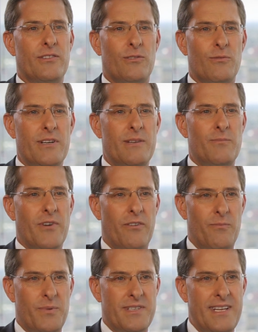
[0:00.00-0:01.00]
a degree
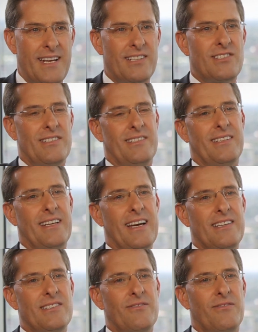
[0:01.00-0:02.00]
of protection
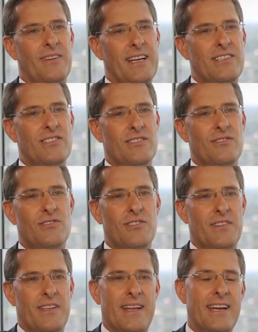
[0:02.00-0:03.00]
against inflation due
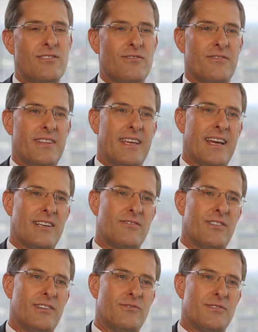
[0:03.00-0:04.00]
to the nature of the cash
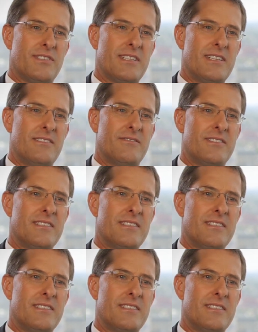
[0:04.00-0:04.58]
flows received.